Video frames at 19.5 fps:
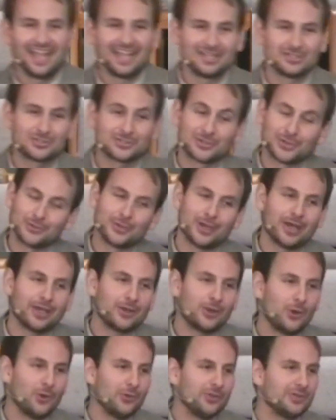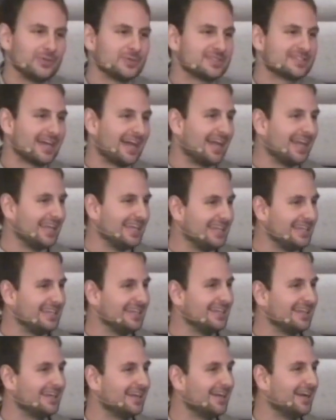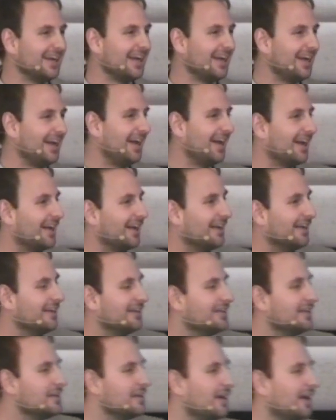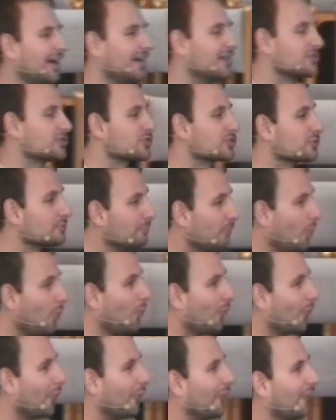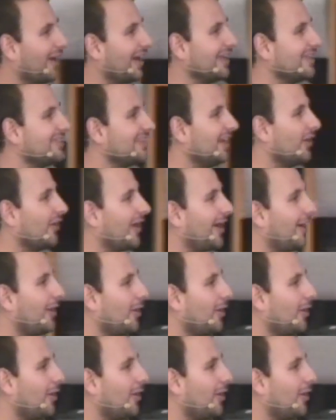And so not only was I eating a s'more right there, I